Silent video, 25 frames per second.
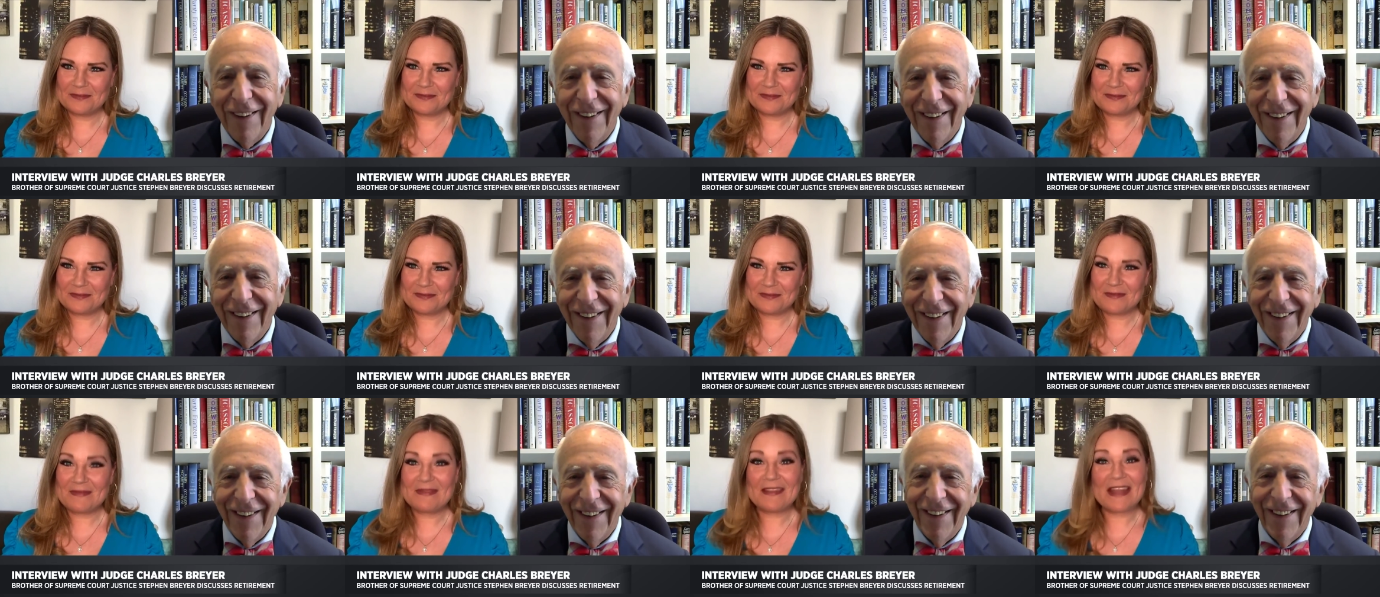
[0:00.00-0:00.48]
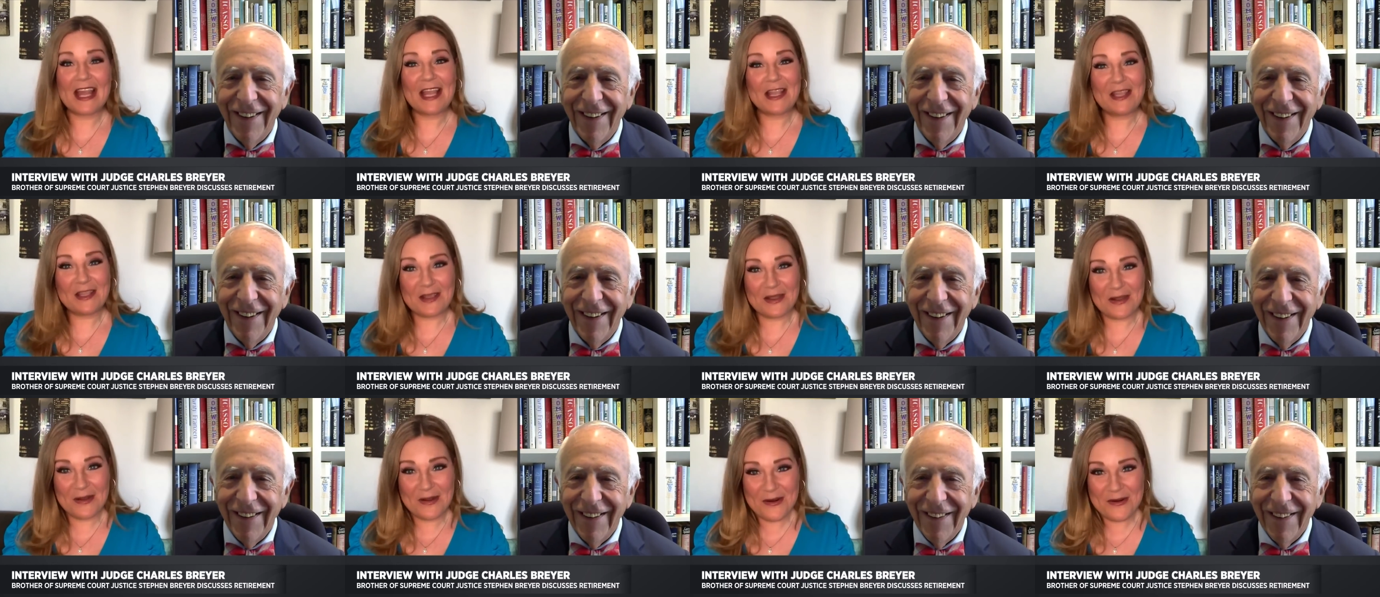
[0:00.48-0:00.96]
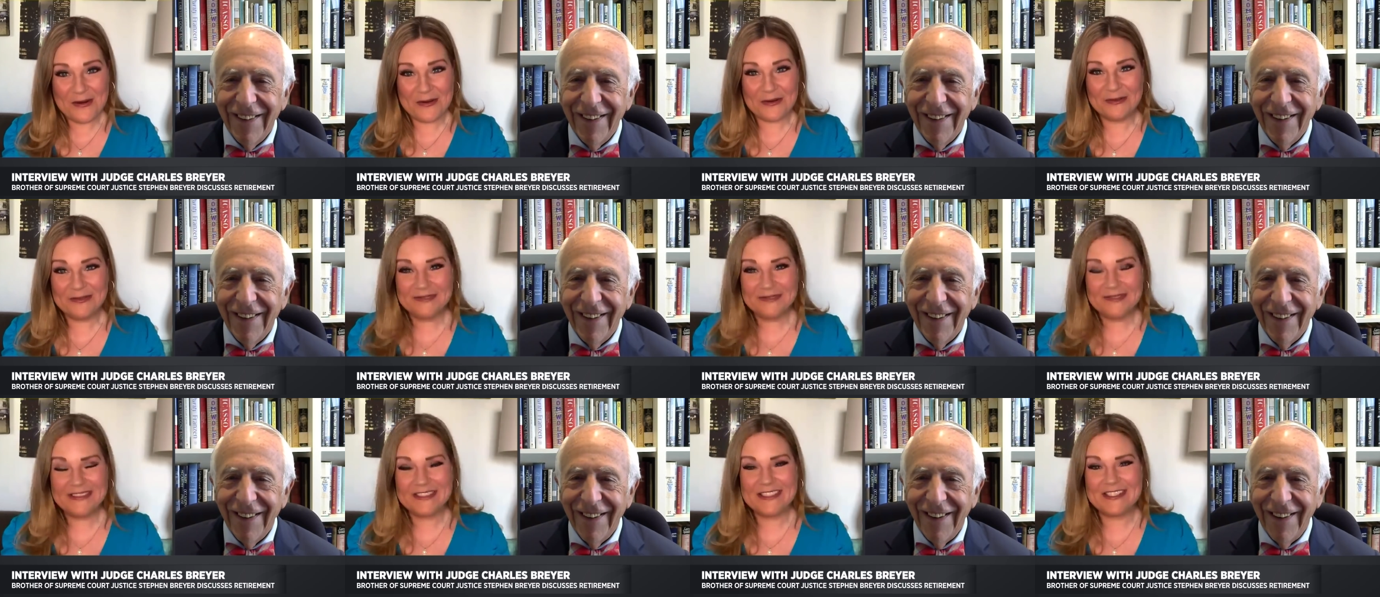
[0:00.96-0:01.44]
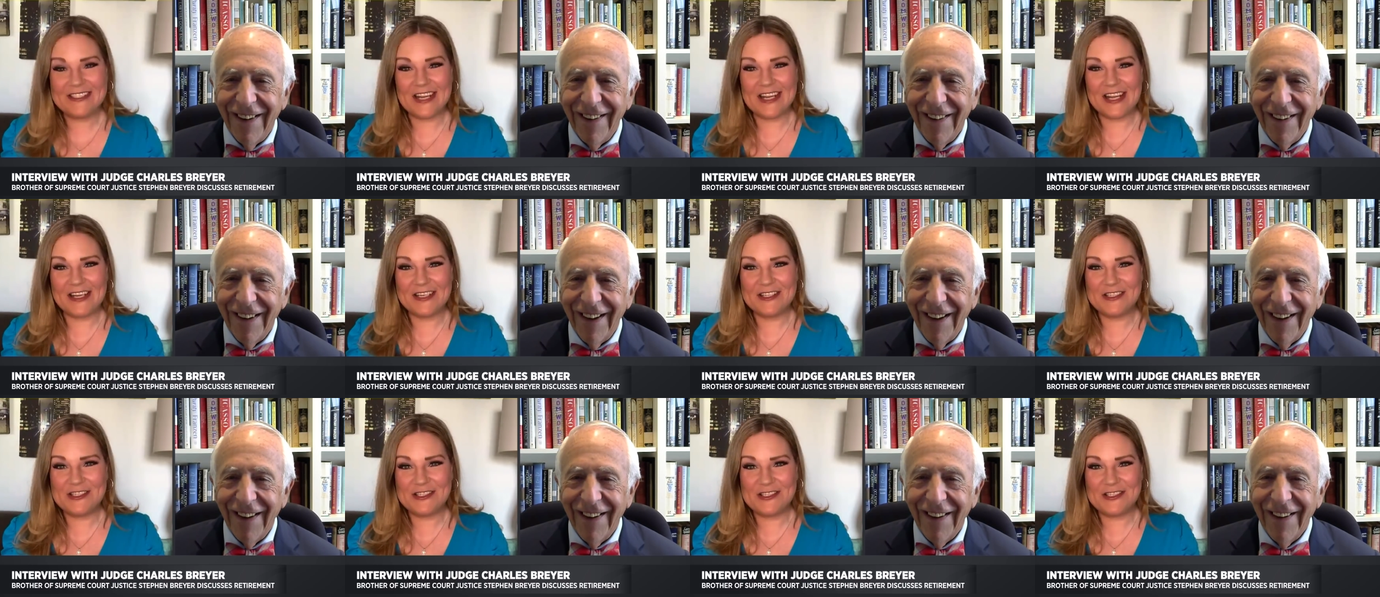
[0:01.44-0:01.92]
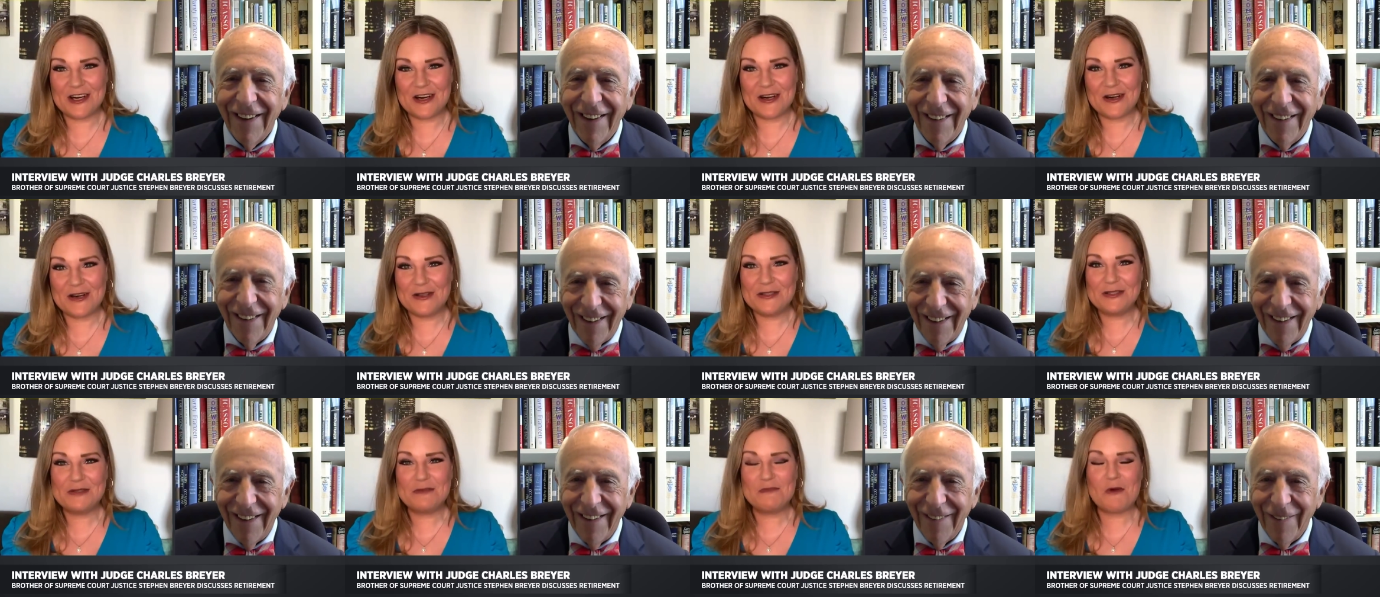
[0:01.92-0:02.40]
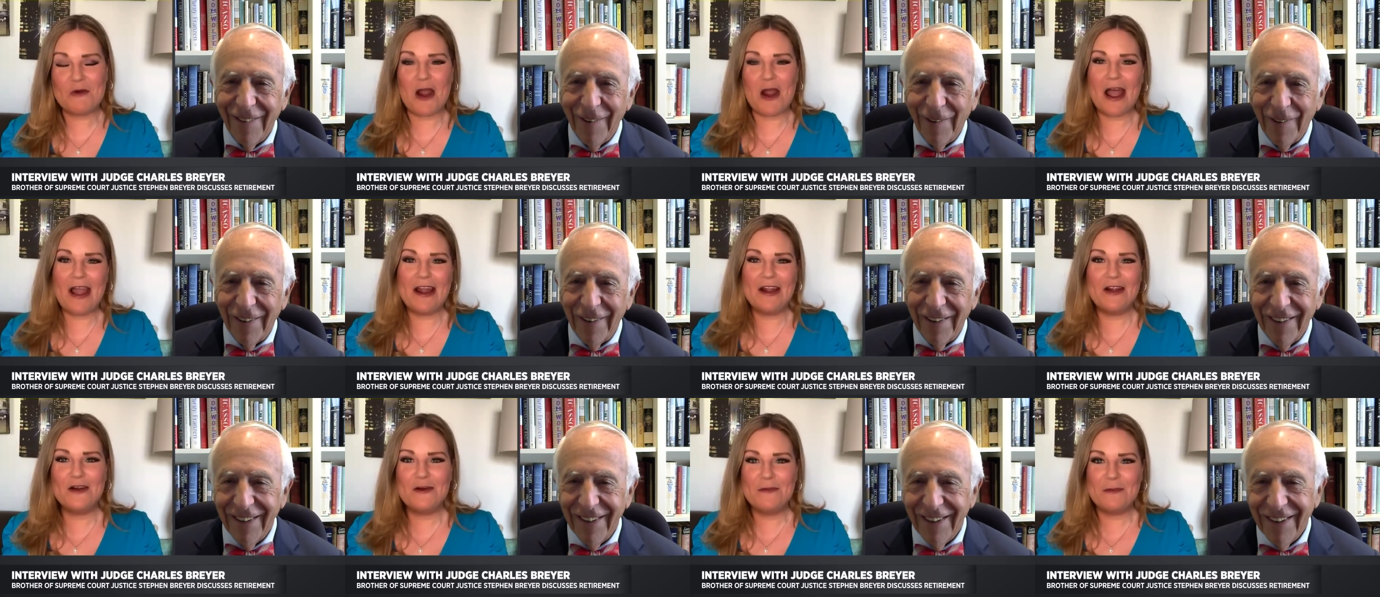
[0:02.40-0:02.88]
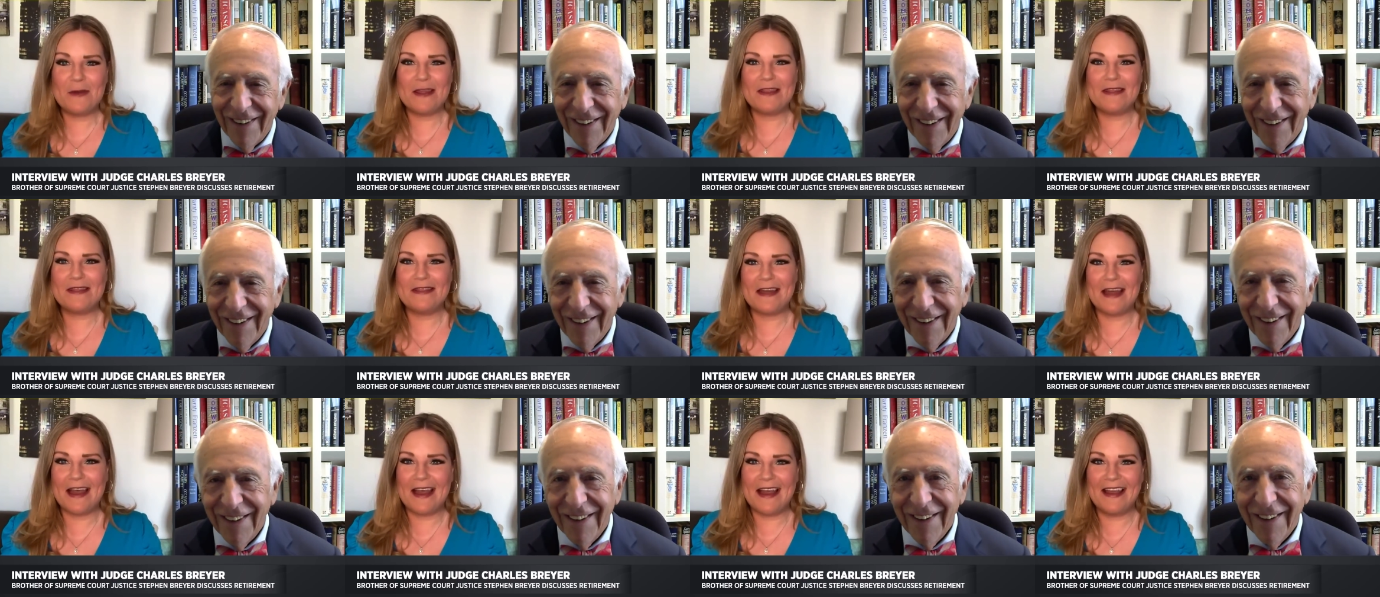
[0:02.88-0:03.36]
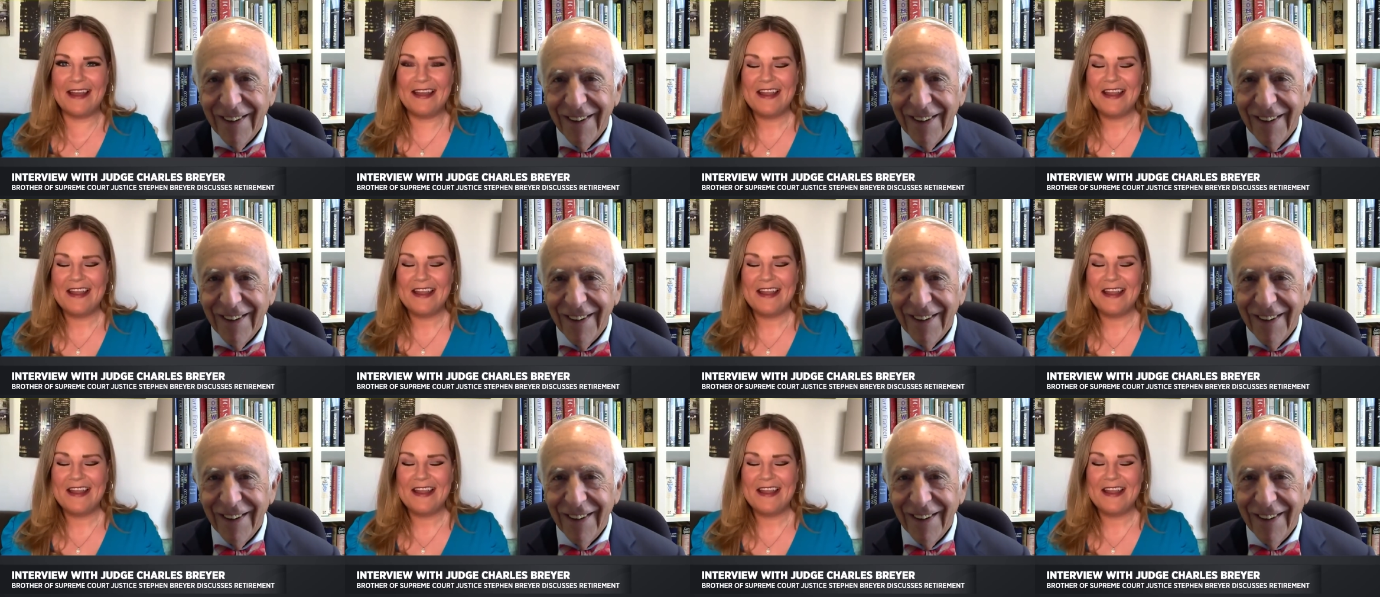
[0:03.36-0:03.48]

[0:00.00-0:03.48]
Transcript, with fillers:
Speaker 1: Thank you. Judge Charles Breyer with the uh,